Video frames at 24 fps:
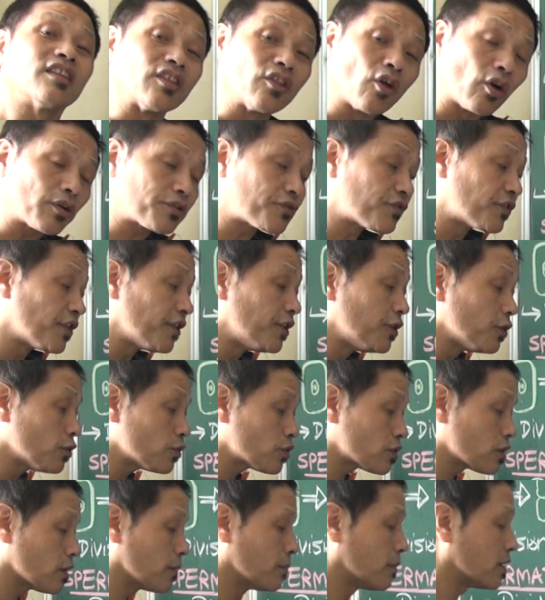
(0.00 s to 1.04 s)
not
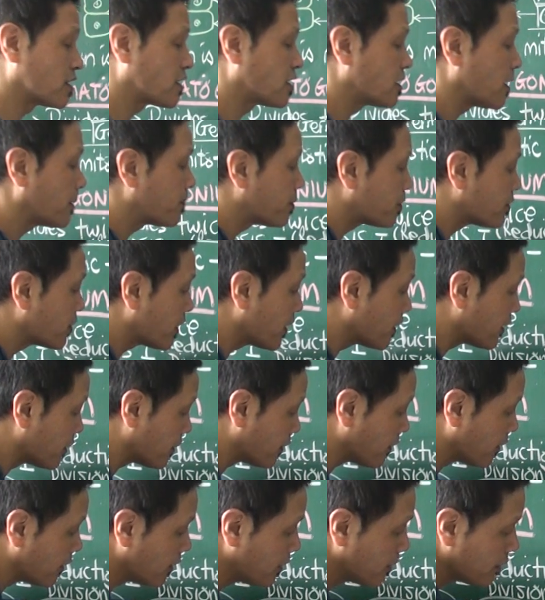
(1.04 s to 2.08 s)
reduced but
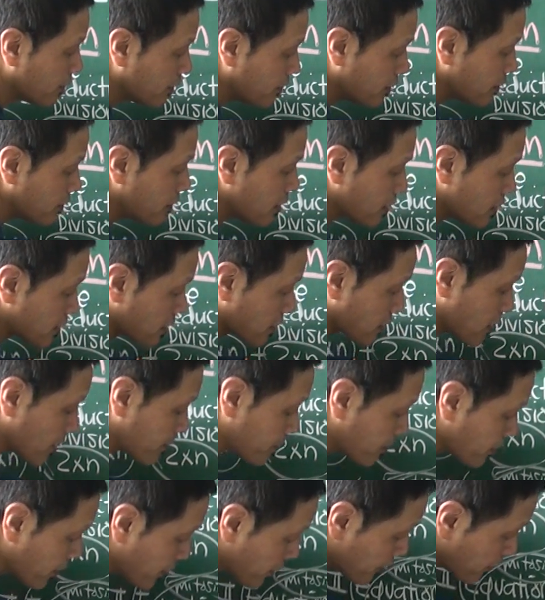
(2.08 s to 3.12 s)
separated. These are
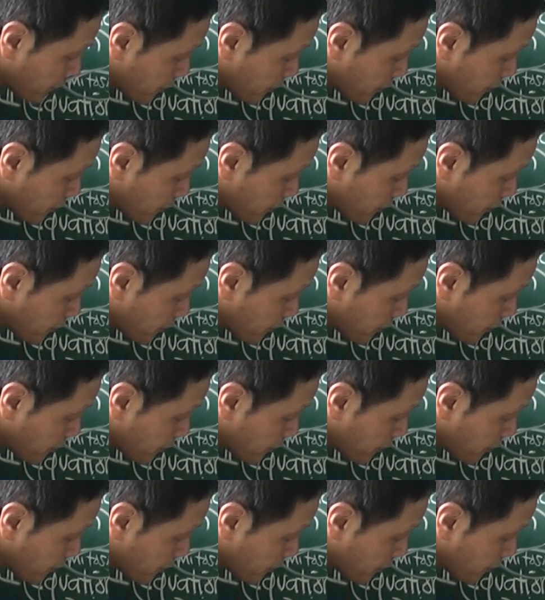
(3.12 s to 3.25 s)
separated